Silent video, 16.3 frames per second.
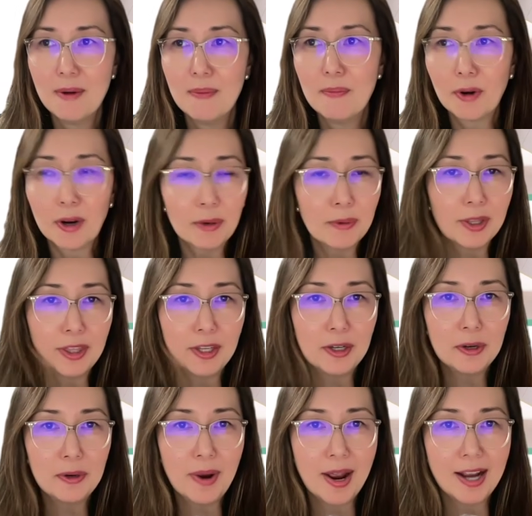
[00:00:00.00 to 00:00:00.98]
more with
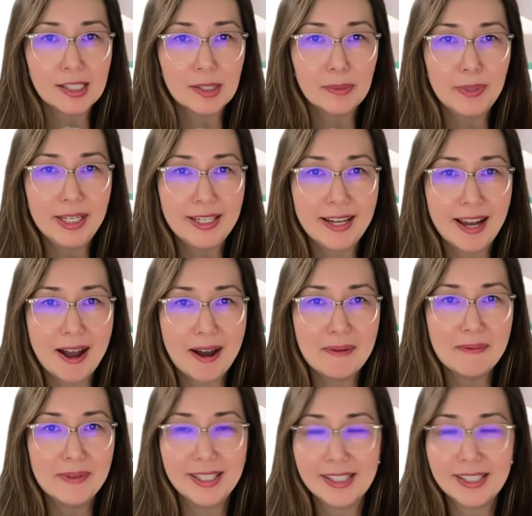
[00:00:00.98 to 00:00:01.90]
you as we come.